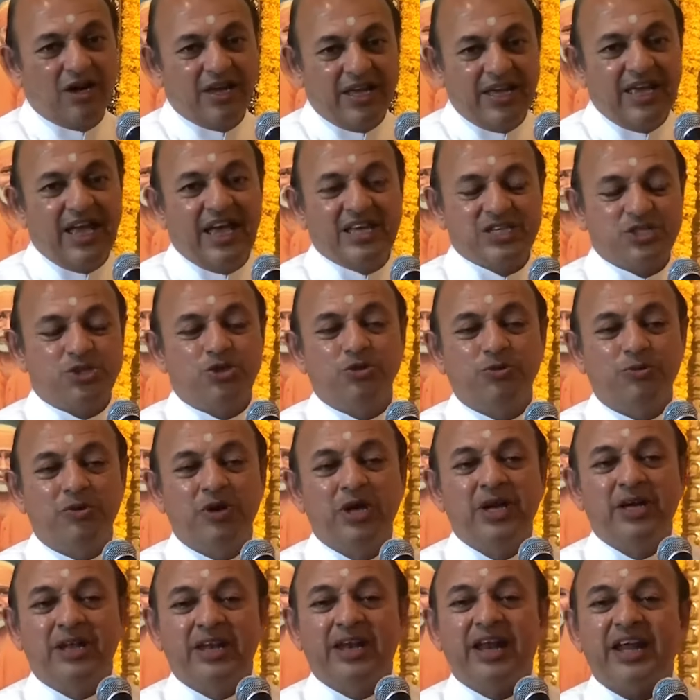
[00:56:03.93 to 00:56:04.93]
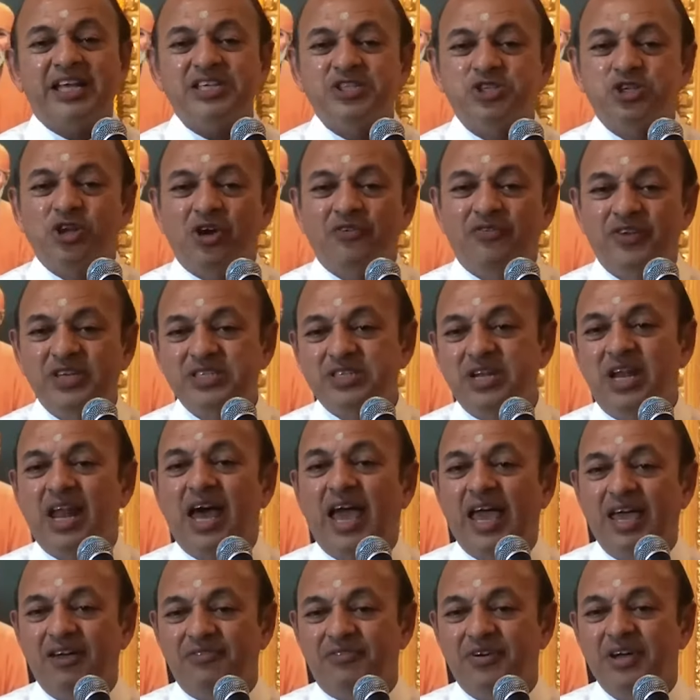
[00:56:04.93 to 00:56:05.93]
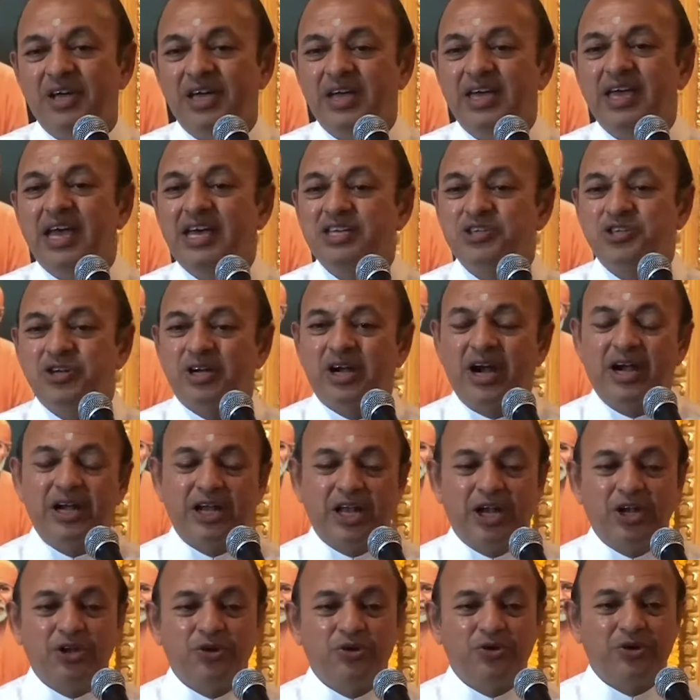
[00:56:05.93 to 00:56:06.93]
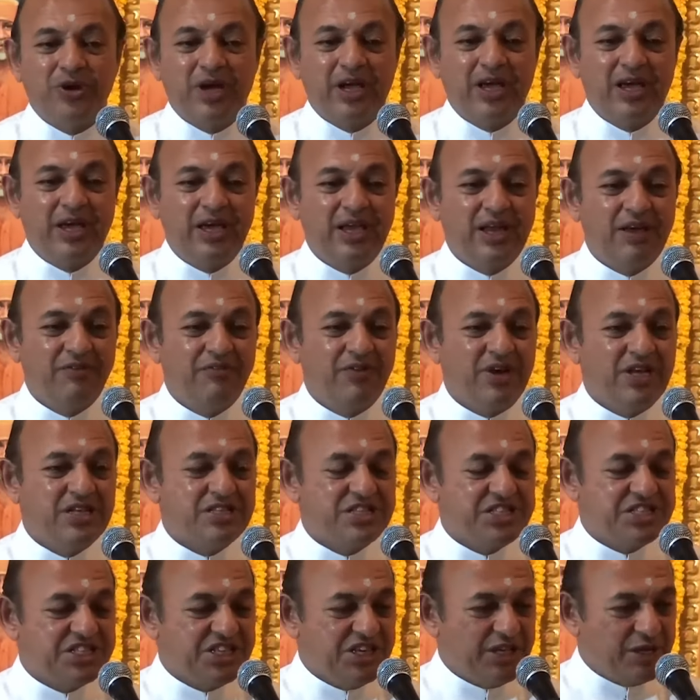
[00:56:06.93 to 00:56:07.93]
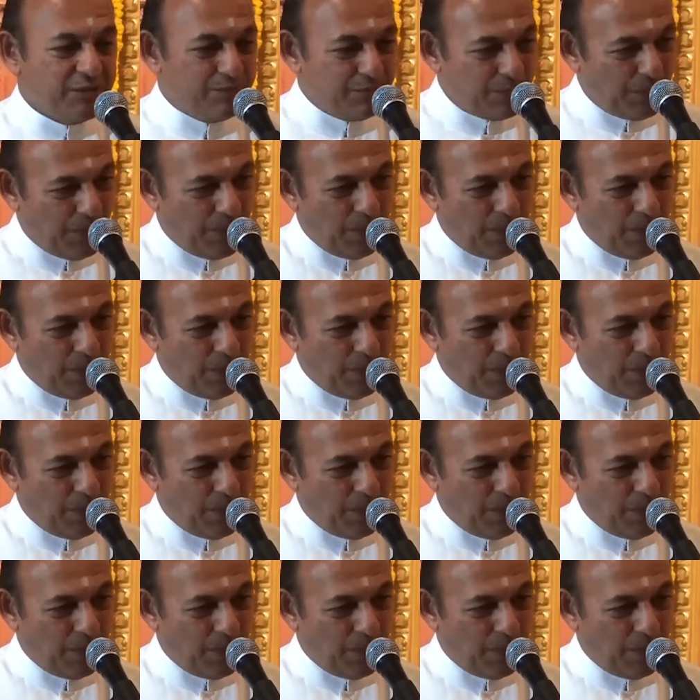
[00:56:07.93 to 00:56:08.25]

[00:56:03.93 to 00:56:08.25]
He has to, rest of his life, he has to continue in a wheelchair.